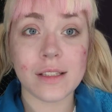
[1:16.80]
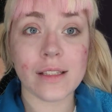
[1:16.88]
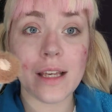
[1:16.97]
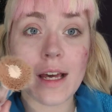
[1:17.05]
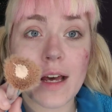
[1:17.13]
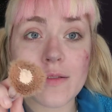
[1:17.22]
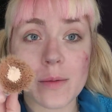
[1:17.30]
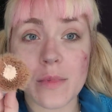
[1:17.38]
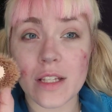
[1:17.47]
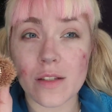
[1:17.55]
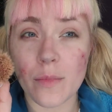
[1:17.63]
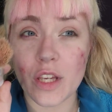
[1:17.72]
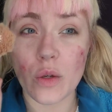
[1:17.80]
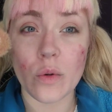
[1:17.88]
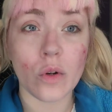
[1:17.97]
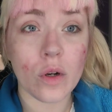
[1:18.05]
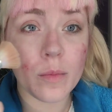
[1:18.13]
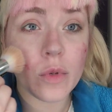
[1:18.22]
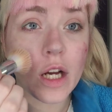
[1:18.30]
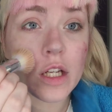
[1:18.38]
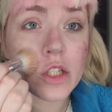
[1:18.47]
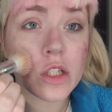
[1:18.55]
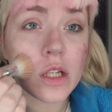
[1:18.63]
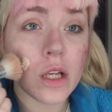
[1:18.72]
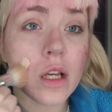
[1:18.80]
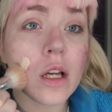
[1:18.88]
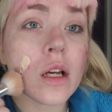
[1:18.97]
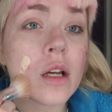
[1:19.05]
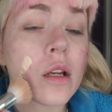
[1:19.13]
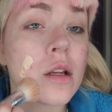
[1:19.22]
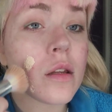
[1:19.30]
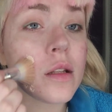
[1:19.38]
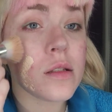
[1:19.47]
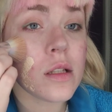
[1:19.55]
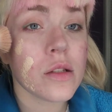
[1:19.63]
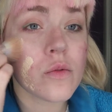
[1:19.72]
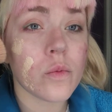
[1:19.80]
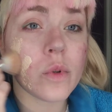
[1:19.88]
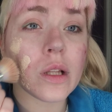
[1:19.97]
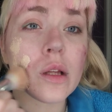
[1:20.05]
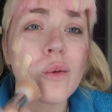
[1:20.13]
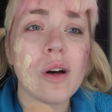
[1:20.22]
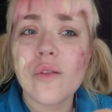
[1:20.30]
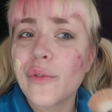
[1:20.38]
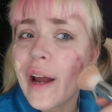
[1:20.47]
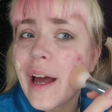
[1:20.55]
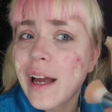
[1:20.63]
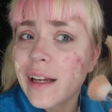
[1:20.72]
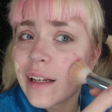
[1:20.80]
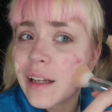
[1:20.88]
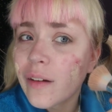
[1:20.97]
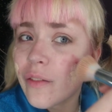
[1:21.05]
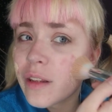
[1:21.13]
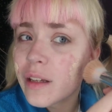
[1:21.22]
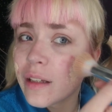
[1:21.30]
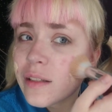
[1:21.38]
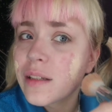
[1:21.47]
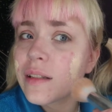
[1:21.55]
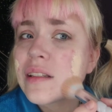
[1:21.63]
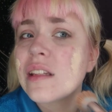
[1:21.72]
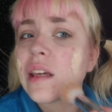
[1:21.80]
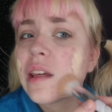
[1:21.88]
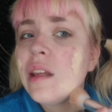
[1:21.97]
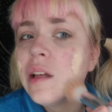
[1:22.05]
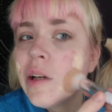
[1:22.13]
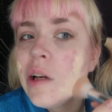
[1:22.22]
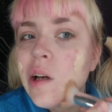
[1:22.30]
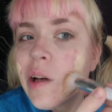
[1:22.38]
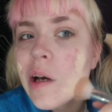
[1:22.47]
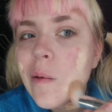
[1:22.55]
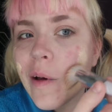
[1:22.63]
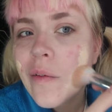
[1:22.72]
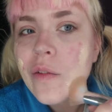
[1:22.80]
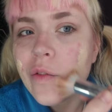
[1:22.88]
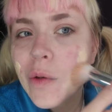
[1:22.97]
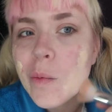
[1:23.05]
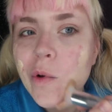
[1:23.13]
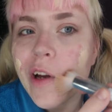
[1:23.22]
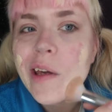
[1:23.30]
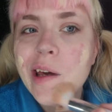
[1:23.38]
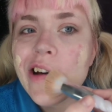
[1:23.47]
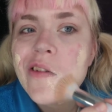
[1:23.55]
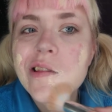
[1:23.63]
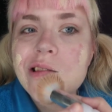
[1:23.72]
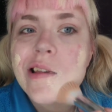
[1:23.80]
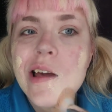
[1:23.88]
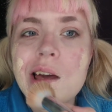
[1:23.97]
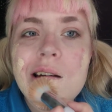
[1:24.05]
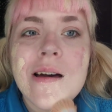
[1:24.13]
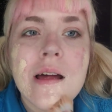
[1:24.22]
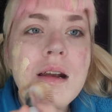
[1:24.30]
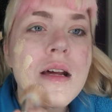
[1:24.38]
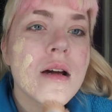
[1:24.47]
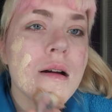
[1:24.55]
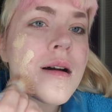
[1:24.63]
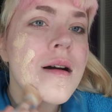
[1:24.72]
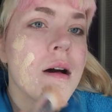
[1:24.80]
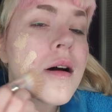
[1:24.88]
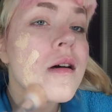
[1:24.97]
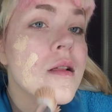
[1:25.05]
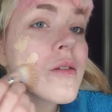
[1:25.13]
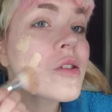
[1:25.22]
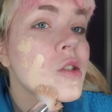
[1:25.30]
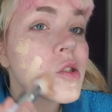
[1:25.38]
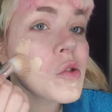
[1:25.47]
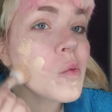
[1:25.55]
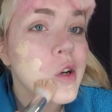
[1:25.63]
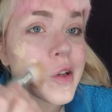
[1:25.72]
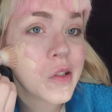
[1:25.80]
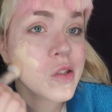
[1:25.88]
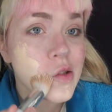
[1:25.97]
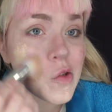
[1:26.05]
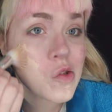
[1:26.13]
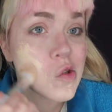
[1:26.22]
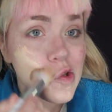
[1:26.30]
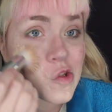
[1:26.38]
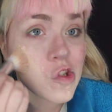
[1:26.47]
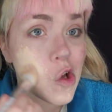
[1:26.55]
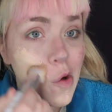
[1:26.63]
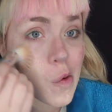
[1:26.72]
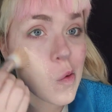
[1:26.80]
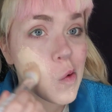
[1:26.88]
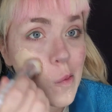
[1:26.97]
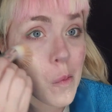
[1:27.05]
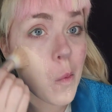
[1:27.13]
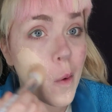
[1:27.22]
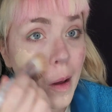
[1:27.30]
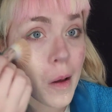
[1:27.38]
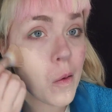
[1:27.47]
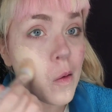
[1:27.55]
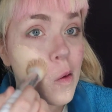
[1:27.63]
See, I have some of this on my unicorn brush, and this does really well for acne and everything. As you can see, I'm having a few breakouts, and this just works so well.